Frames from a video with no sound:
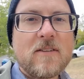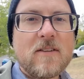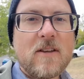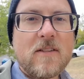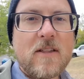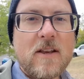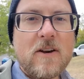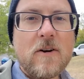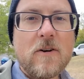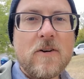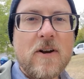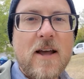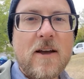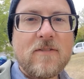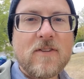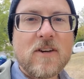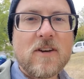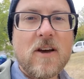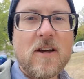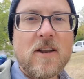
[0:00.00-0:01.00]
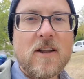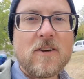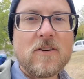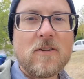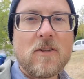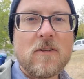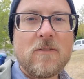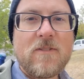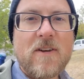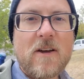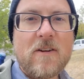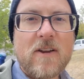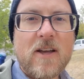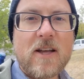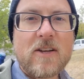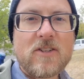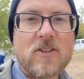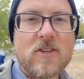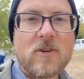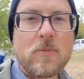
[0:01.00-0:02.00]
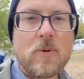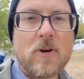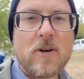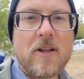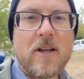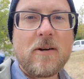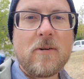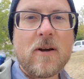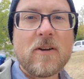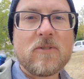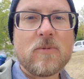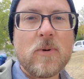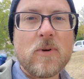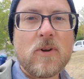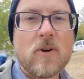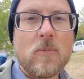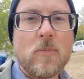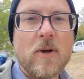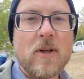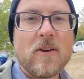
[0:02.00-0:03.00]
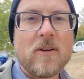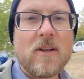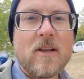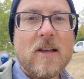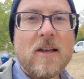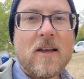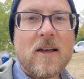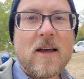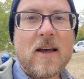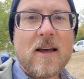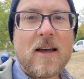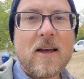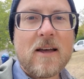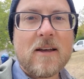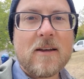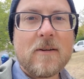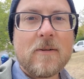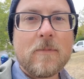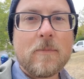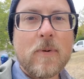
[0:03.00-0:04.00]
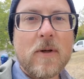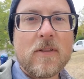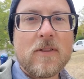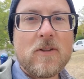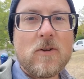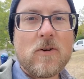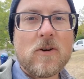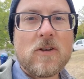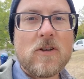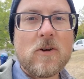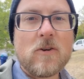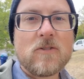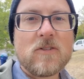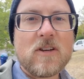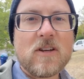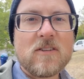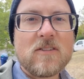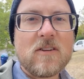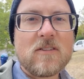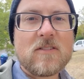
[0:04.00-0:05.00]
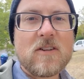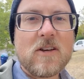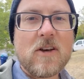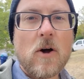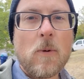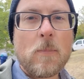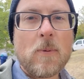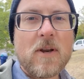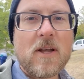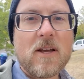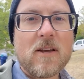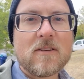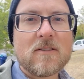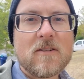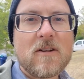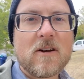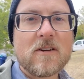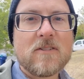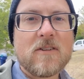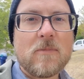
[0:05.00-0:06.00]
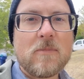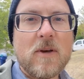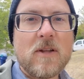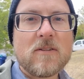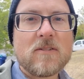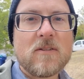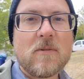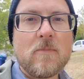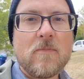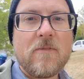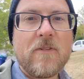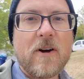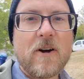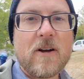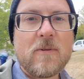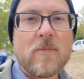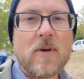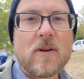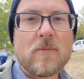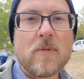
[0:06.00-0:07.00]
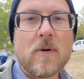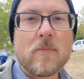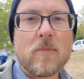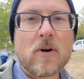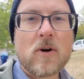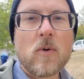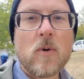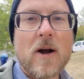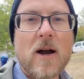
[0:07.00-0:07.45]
says that they don't have to cut into the foundation to put an egress window, but you can use an existing opening as long as it meets some very minimum